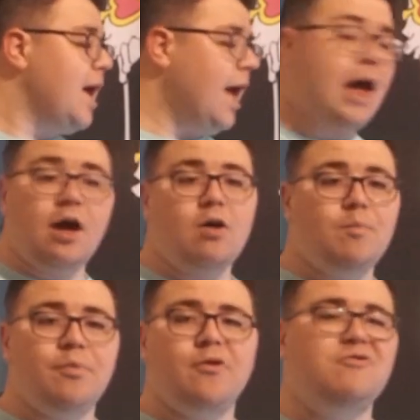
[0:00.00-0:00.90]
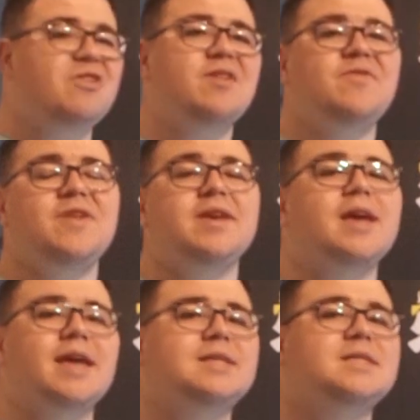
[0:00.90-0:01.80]
help Vivi
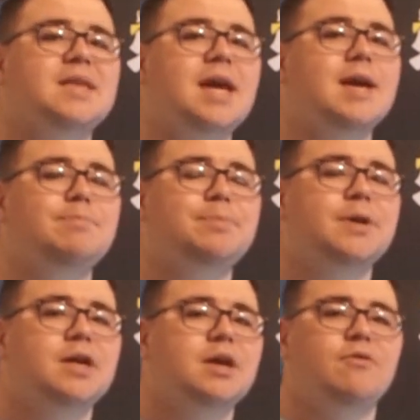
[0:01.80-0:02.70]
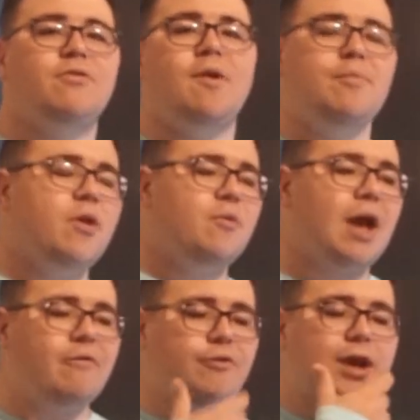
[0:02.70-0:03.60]
escape from the
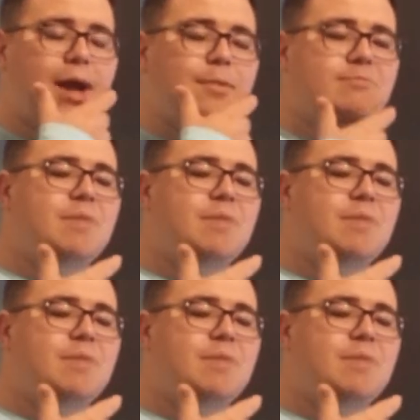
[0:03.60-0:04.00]
Reverie.